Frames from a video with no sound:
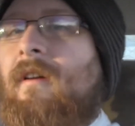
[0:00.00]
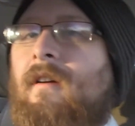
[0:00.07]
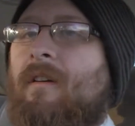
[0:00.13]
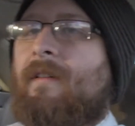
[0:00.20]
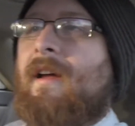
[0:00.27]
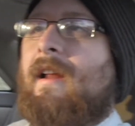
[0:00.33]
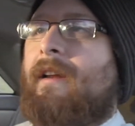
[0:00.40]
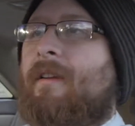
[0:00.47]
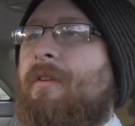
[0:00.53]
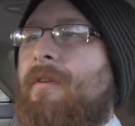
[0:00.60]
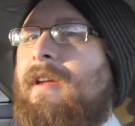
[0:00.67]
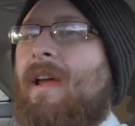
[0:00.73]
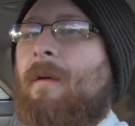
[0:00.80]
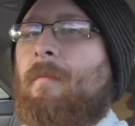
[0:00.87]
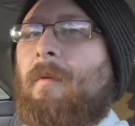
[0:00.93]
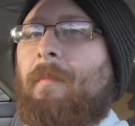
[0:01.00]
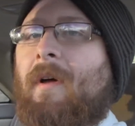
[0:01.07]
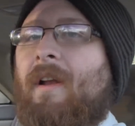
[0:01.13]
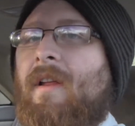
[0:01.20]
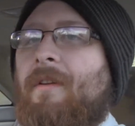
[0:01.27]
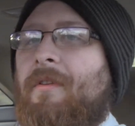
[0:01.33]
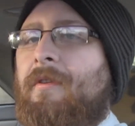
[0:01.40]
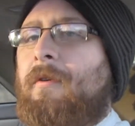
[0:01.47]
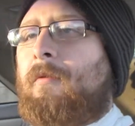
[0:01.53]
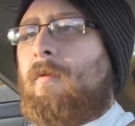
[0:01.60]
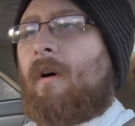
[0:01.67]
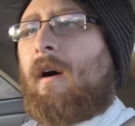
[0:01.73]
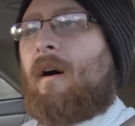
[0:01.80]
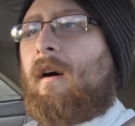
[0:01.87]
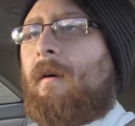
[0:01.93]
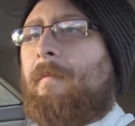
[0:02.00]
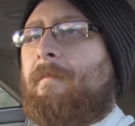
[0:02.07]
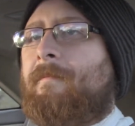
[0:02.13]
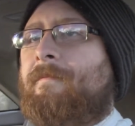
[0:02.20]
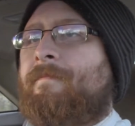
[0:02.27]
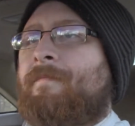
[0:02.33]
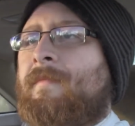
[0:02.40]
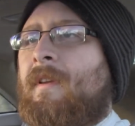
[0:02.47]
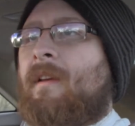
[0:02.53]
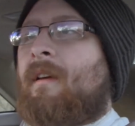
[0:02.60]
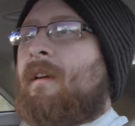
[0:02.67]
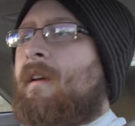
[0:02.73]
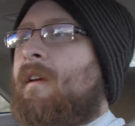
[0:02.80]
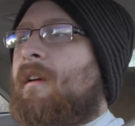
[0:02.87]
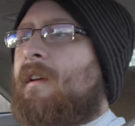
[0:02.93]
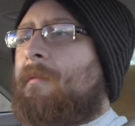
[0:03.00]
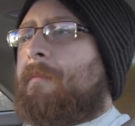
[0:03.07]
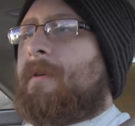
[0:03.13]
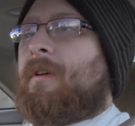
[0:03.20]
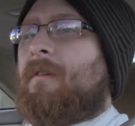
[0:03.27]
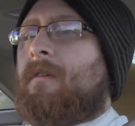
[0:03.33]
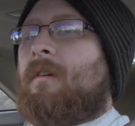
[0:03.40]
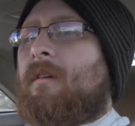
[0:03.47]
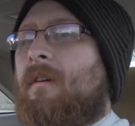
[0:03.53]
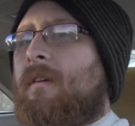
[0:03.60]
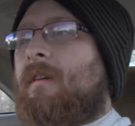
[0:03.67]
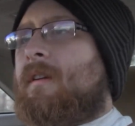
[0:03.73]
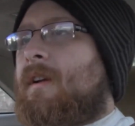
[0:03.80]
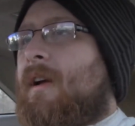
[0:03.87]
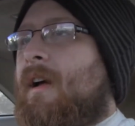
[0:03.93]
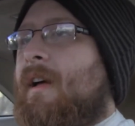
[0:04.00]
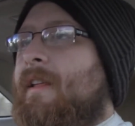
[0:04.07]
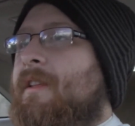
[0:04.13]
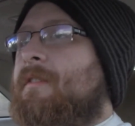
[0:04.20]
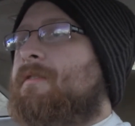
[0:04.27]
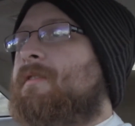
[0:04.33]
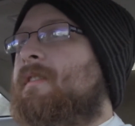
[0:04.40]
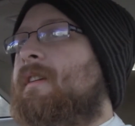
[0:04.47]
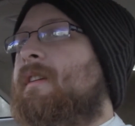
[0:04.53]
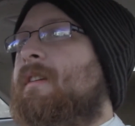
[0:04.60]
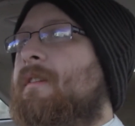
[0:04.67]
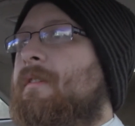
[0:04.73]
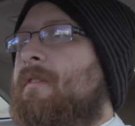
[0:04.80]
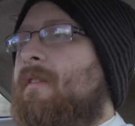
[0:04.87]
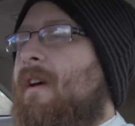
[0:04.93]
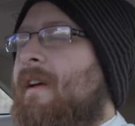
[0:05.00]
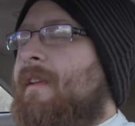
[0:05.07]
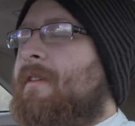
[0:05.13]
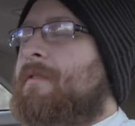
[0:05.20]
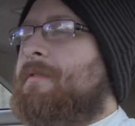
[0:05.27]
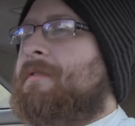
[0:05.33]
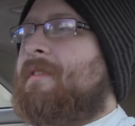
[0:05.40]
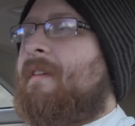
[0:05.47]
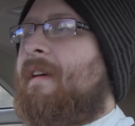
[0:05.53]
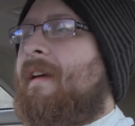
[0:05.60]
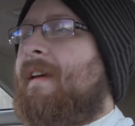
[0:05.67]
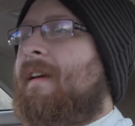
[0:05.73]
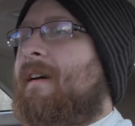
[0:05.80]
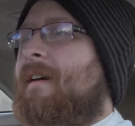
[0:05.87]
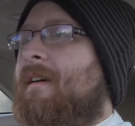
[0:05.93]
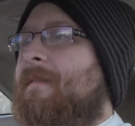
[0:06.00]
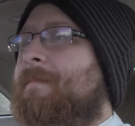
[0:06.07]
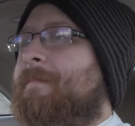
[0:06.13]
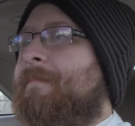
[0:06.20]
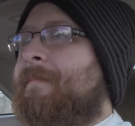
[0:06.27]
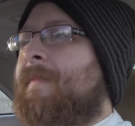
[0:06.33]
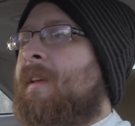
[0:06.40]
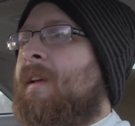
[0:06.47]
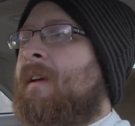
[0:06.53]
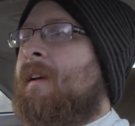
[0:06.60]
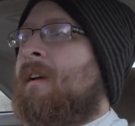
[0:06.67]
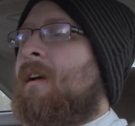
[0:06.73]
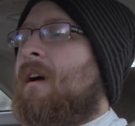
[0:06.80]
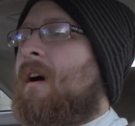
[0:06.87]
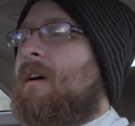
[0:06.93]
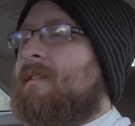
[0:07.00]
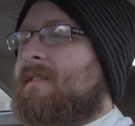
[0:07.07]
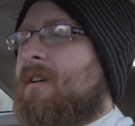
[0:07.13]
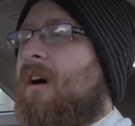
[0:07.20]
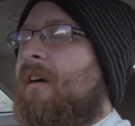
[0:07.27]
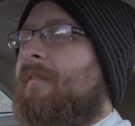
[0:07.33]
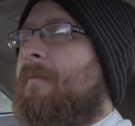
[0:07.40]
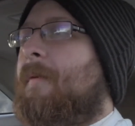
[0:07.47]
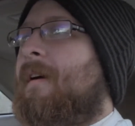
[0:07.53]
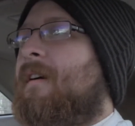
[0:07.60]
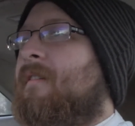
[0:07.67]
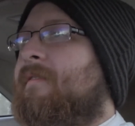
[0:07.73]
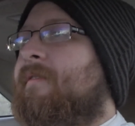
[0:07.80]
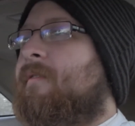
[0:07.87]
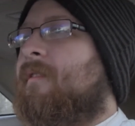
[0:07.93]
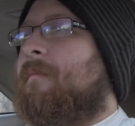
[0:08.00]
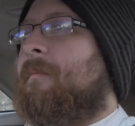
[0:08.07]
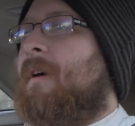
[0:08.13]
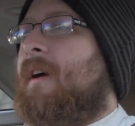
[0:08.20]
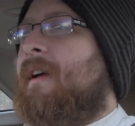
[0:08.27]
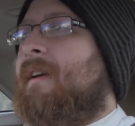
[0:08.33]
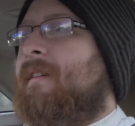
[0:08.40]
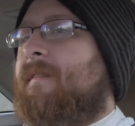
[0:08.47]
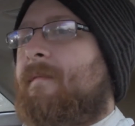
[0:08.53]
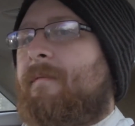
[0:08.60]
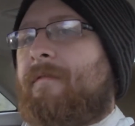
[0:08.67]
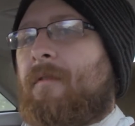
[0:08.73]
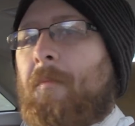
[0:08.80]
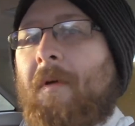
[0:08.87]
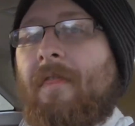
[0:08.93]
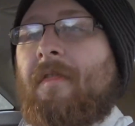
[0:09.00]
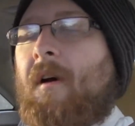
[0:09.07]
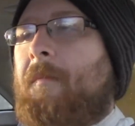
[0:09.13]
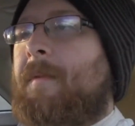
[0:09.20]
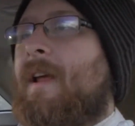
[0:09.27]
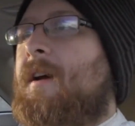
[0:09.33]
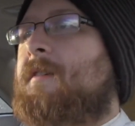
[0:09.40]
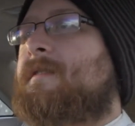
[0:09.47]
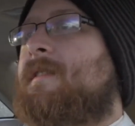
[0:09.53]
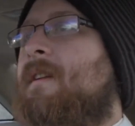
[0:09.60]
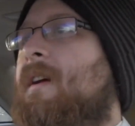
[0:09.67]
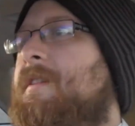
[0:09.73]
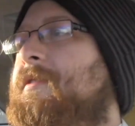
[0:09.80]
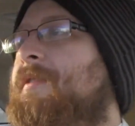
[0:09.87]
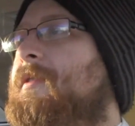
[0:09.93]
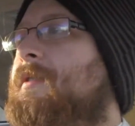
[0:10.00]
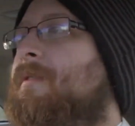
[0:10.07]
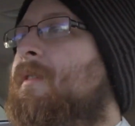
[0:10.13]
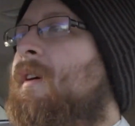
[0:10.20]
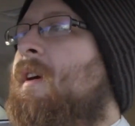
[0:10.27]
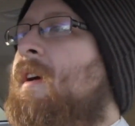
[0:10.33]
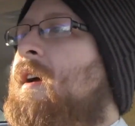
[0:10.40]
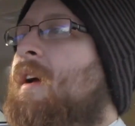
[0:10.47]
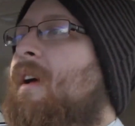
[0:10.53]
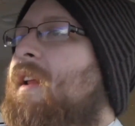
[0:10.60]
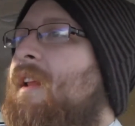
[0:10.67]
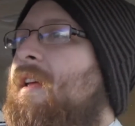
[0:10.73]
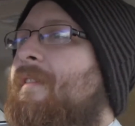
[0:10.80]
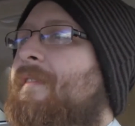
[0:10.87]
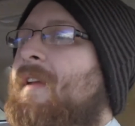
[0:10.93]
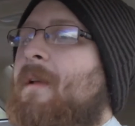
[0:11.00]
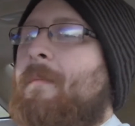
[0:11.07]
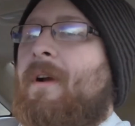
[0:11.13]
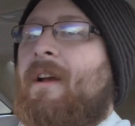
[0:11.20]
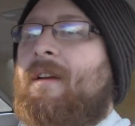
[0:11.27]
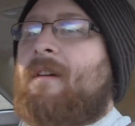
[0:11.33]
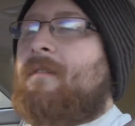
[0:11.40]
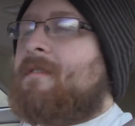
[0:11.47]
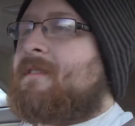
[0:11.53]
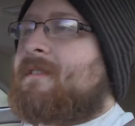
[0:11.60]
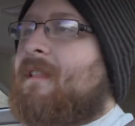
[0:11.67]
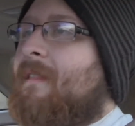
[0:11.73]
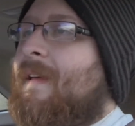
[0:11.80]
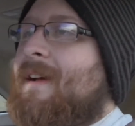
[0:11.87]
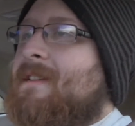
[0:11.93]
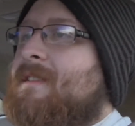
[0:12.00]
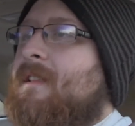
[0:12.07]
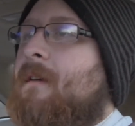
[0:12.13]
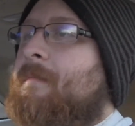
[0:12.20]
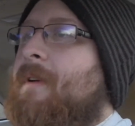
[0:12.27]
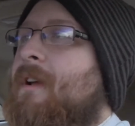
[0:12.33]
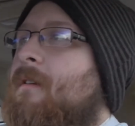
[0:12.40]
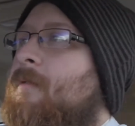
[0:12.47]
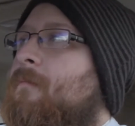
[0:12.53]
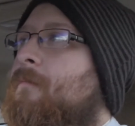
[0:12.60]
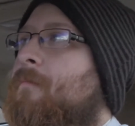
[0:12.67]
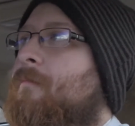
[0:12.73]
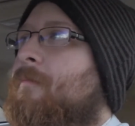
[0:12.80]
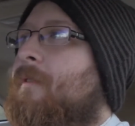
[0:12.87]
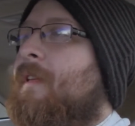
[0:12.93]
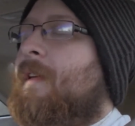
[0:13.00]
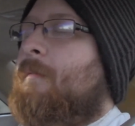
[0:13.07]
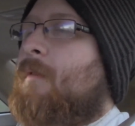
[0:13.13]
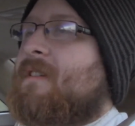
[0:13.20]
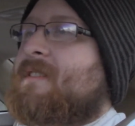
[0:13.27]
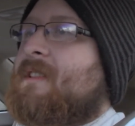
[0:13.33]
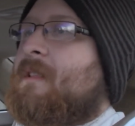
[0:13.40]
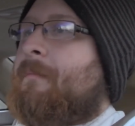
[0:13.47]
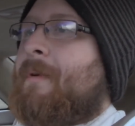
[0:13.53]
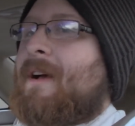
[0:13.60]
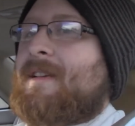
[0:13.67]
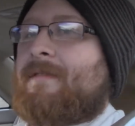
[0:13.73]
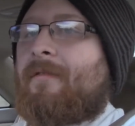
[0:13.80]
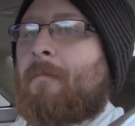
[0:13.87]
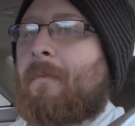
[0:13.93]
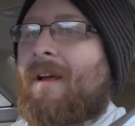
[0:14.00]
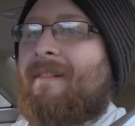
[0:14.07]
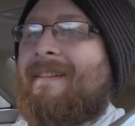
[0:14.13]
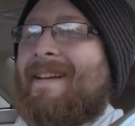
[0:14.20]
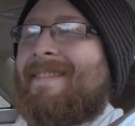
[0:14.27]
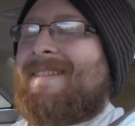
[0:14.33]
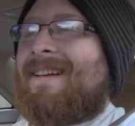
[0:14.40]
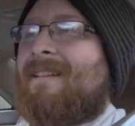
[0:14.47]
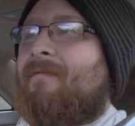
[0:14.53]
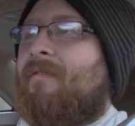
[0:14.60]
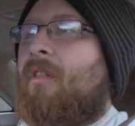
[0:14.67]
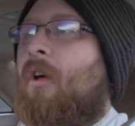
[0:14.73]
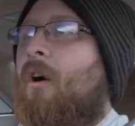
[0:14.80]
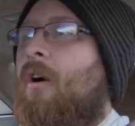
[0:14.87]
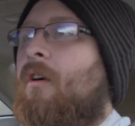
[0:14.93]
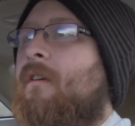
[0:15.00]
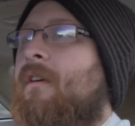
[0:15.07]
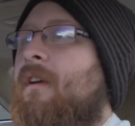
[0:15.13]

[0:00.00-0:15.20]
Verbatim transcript: or not a new camera, but a new computer. I use a software for my thumbnails that I do. And if anybody knows, the last thumbnail really wasn't the best for my late night vlog.